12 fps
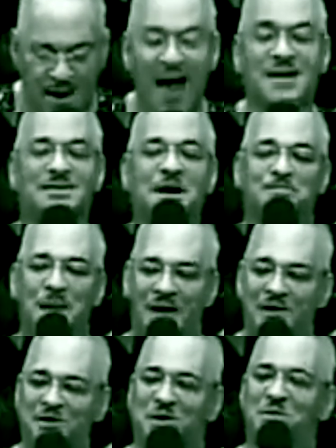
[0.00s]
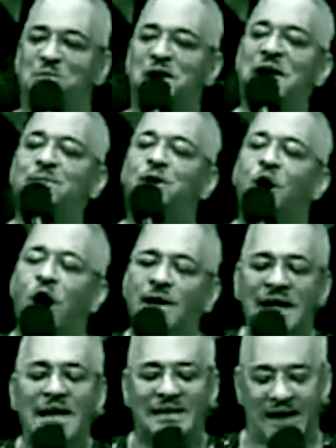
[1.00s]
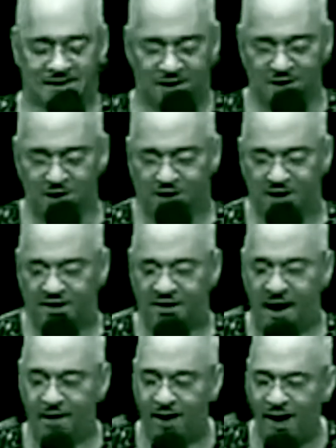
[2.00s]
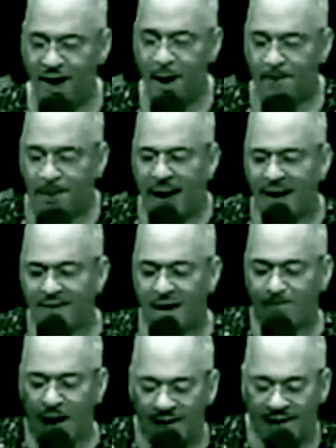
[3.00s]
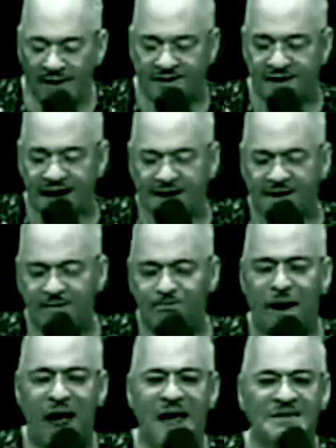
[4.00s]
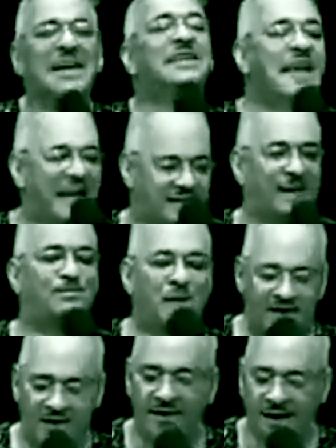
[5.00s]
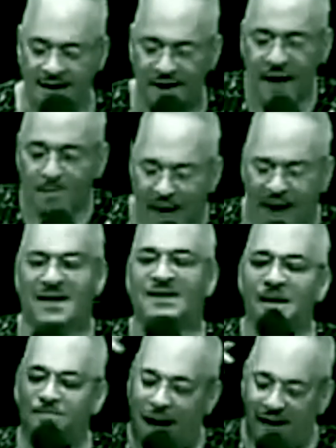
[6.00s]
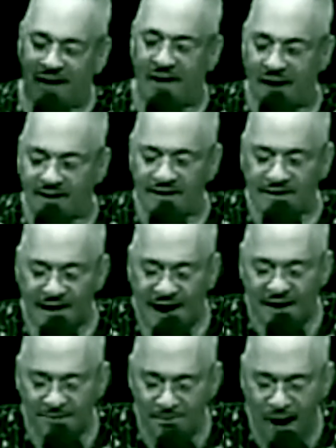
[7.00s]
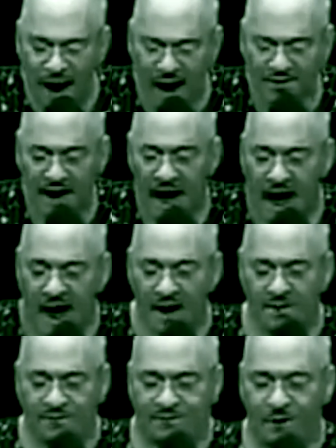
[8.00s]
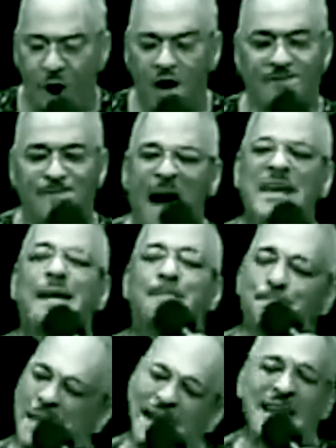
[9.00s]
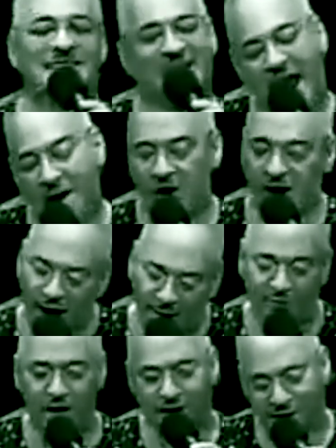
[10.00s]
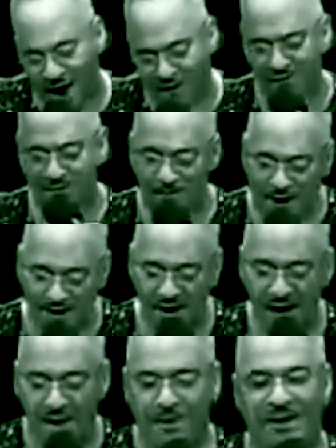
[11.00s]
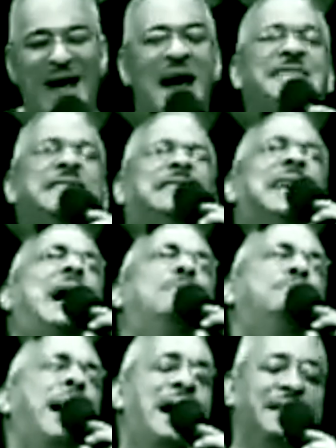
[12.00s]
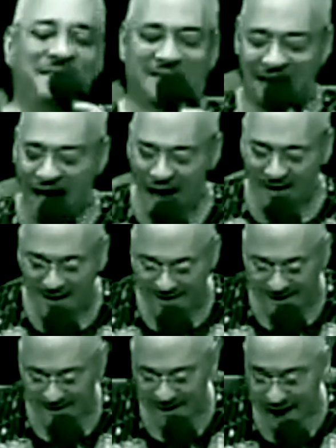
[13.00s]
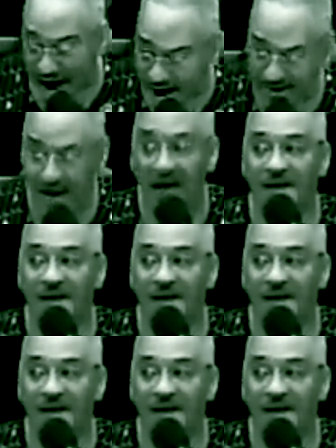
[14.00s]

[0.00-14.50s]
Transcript: backed up by the Supreme Court, that's the judiciary, backed up by the executive branch, that's the president, backed up by the legislative branch, and enforced by the military of the government. But I stop by to tell you tonight